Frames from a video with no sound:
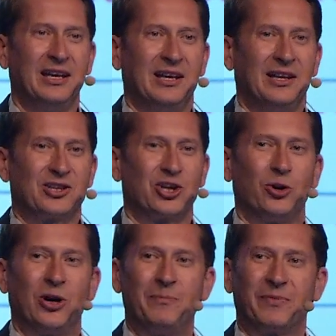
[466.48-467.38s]

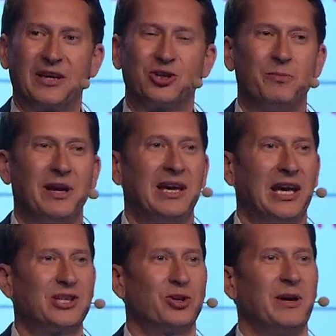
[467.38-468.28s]
So as you
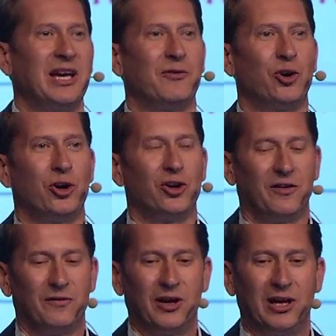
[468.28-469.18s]
may have heard
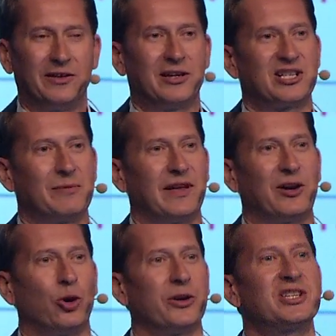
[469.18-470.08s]
of, there's something
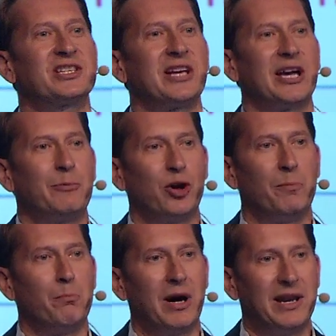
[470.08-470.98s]
called Cyber
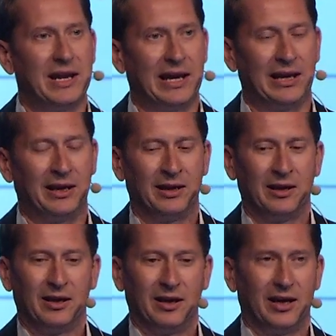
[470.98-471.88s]
Monday.
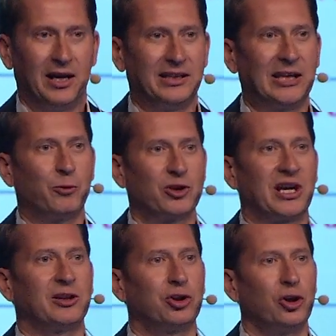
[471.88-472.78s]
That was
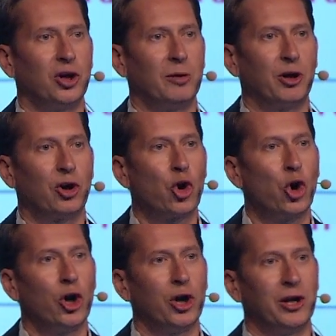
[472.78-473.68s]
a term
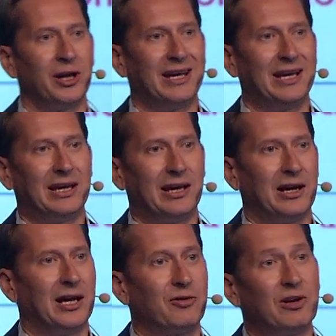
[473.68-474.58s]
coined
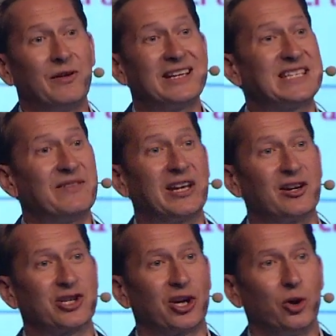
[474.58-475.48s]
roughly 7
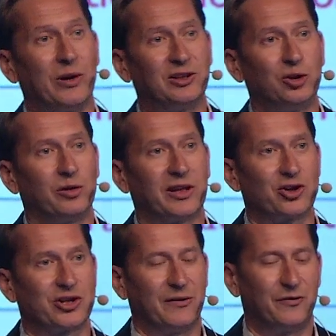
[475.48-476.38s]
years ago in
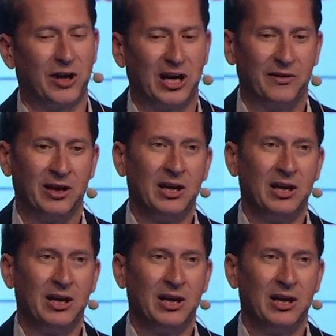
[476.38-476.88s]
2005.